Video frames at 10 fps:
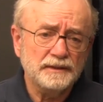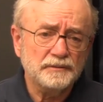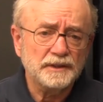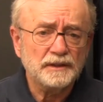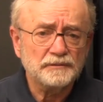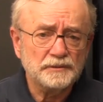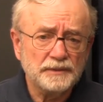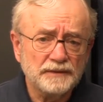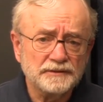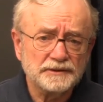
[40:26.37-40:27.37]
and we come to
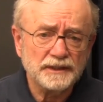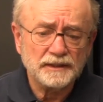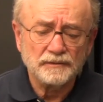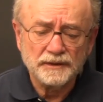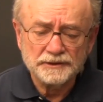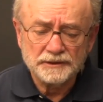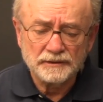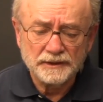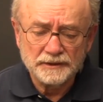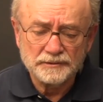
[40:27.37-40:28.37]
Bevin's Declaration
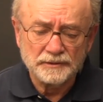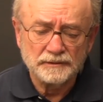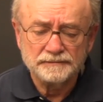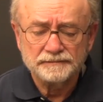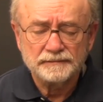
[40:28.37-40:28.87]
on Israel.